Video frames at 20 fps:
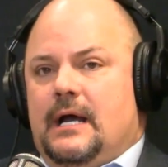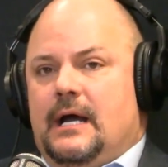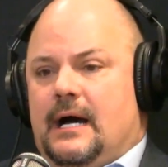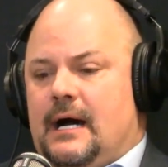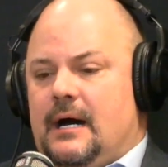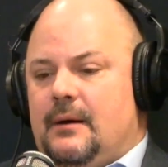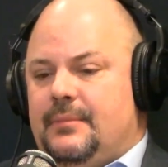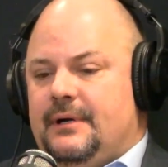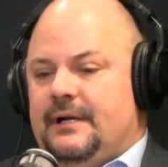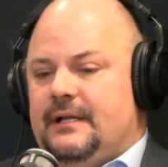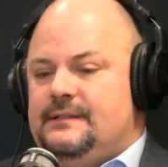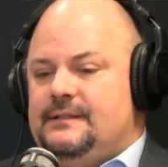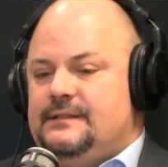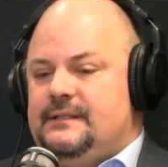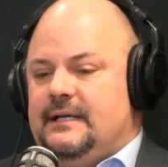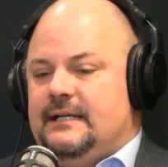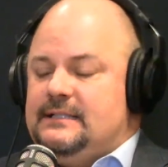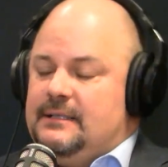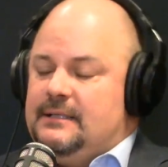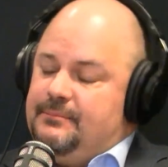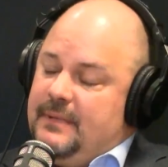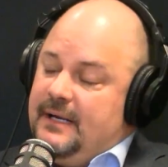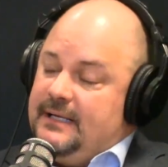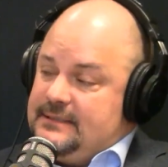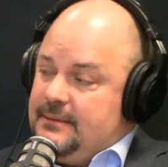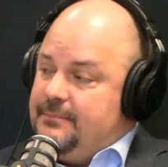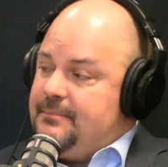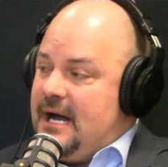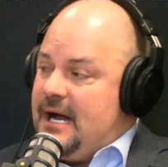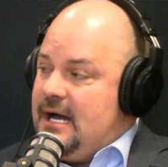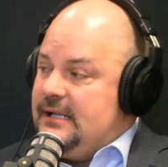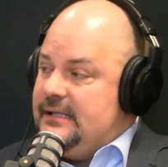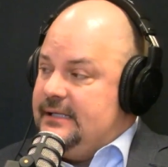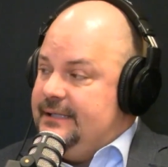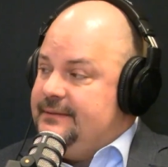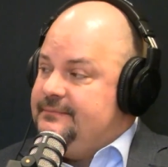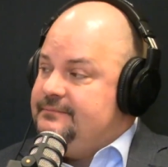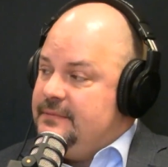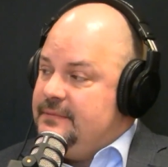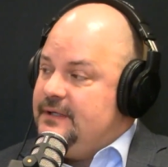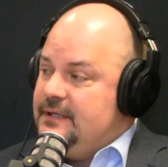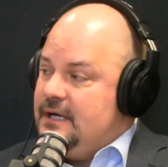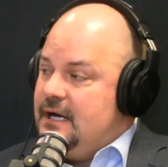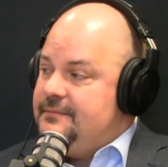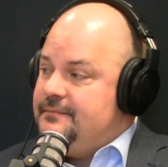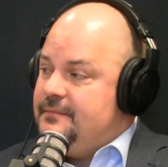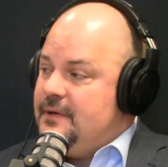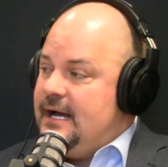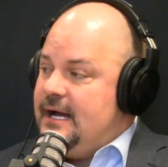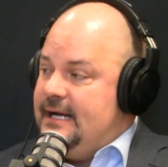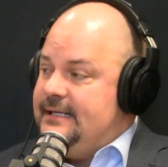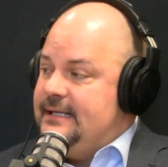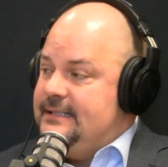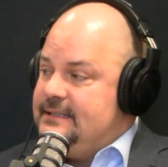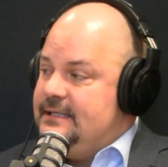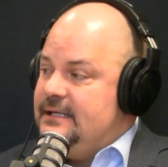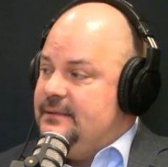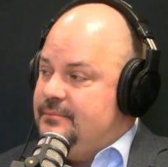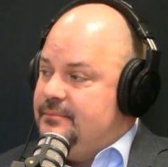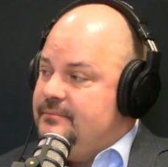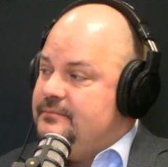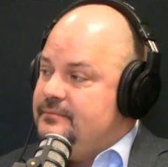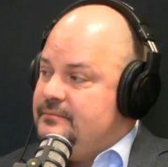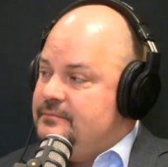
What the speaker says: But it's a high-density